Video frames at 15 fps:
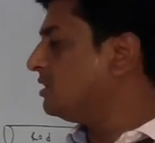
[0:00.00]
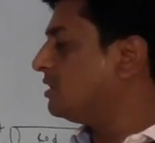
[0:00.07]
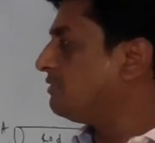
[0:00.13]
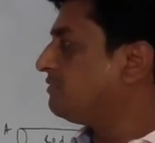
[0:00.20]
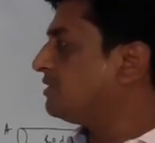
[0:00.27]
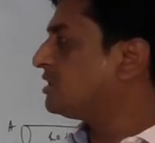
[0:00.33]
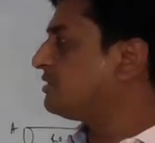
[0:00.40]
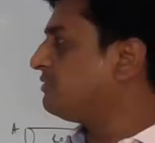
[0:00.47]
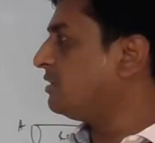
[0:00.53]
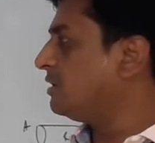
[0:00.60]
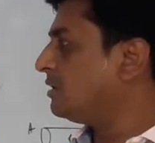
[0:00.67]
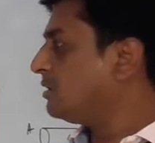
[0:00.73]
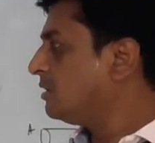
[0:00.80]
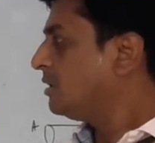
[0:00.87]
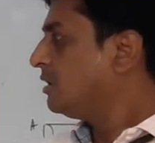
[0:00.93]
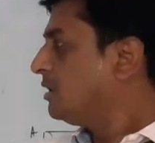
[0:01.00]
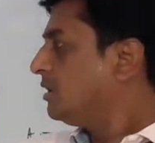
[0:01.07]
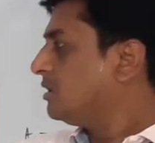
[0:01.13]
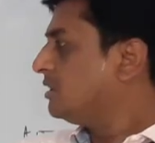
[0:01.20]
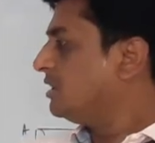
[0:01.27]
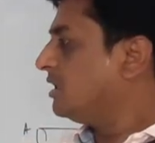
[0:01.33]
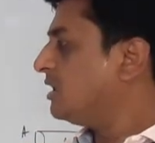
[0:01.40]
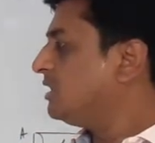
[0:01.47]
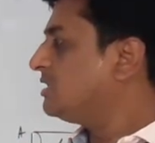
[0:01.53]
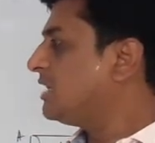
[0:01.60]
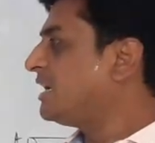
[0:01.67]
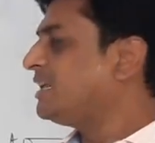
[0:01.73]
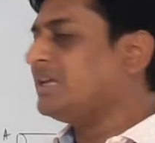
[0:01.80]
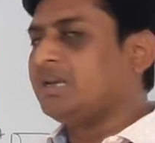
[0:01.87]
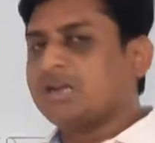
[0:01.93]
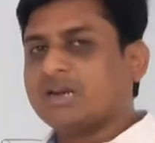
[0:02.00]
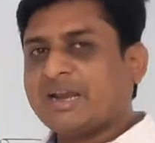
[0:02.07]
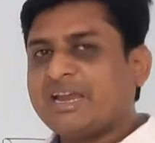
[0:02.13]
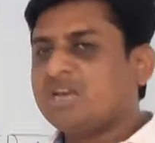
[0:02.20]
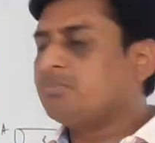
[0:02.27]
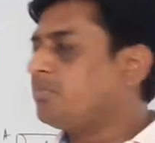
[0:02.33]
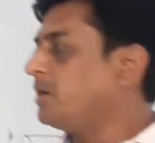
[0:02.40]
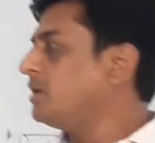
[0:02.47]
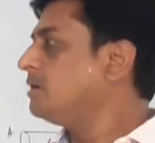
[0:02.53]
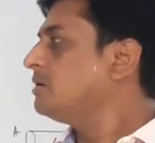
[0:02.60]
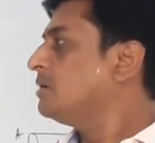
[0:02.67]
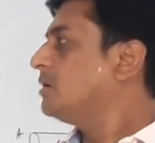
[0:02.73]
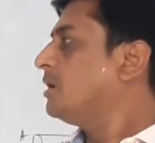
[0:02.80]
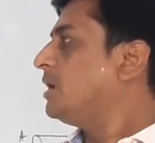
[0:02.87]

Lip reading: In the first figure, there is an inclined plane,